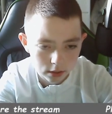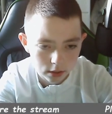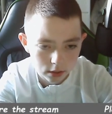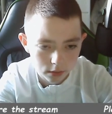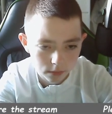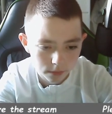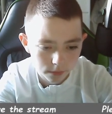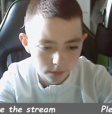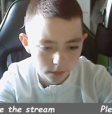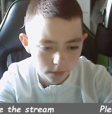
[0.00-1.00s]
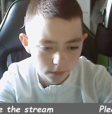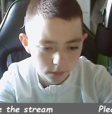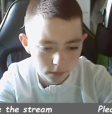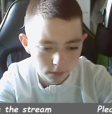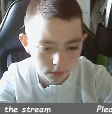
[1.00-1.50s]

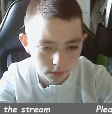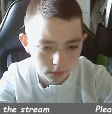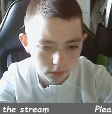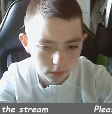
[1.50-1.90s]
(no one is talking)